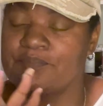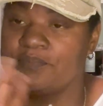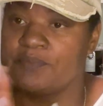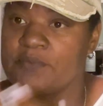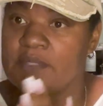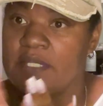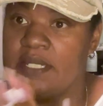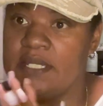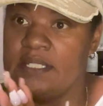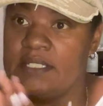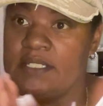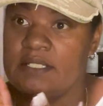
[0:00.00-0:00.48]

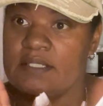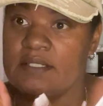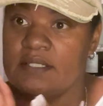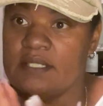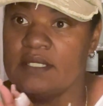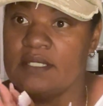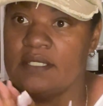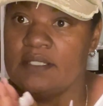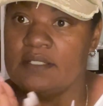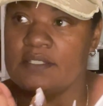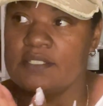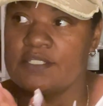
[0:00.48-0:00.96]

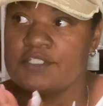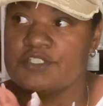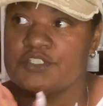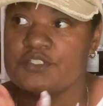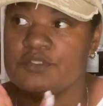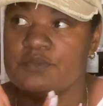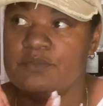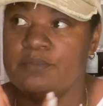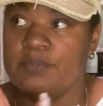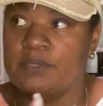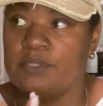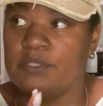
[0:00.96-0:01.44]
anything that you
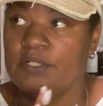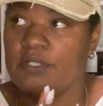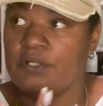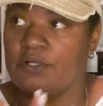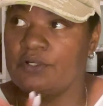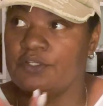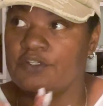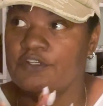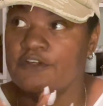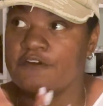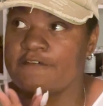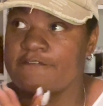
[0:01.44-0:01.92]
put on
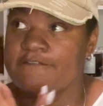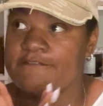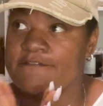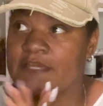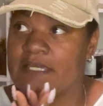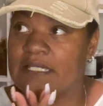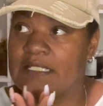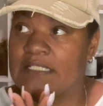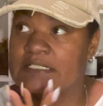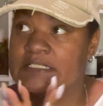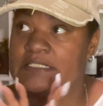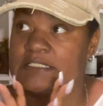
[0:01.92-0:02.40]
your
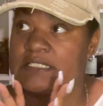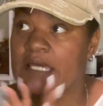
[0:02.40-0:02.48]
face,